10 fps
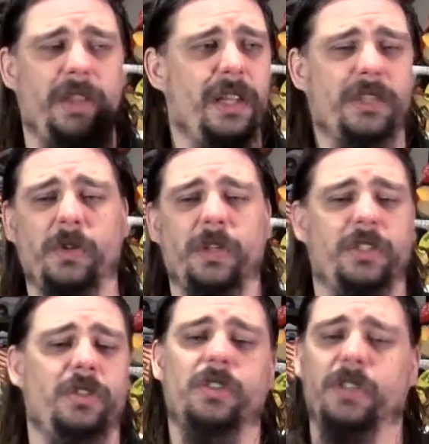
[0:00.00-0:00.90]
and then there's all these
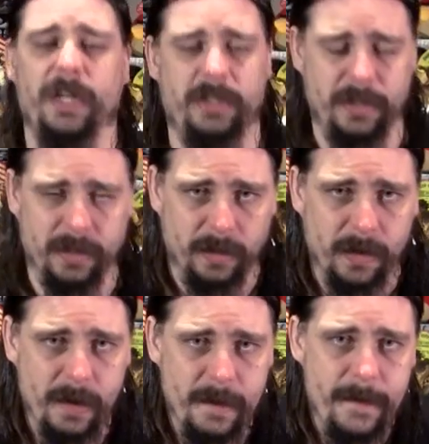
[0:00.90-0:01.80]
new sites too.
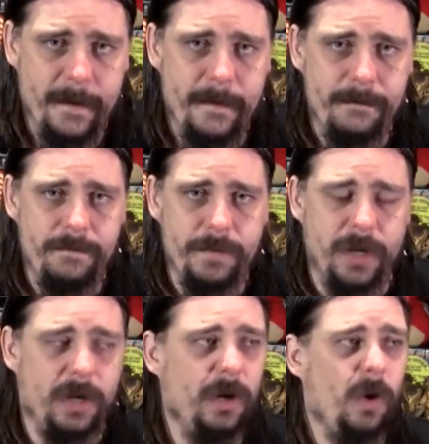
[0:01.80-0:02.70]
You
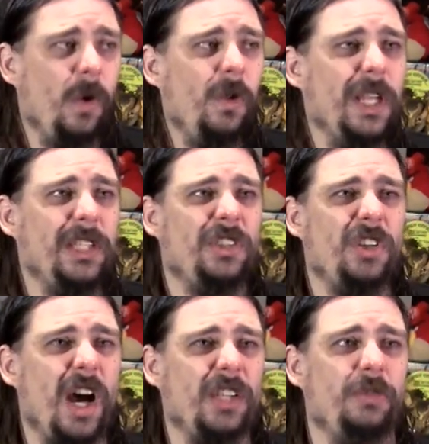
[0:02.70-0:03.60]
know, all these
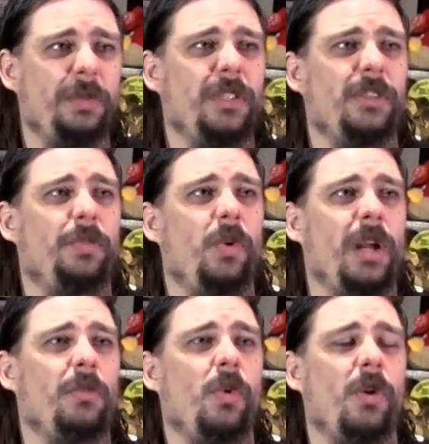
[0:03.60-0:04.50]
sites have been
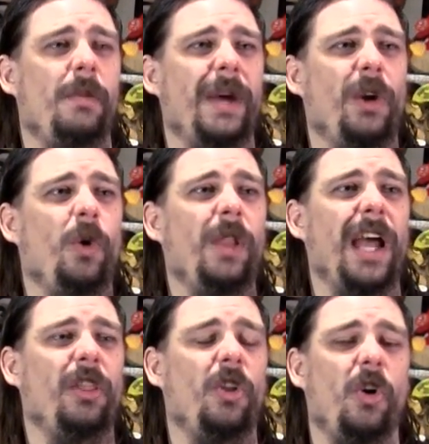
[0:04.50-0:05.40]
supporting Mortal Kombat all
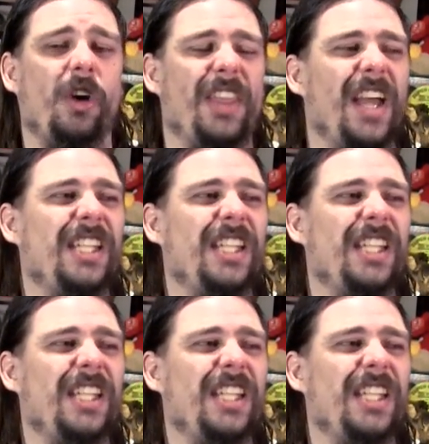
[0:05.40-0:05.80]
that long and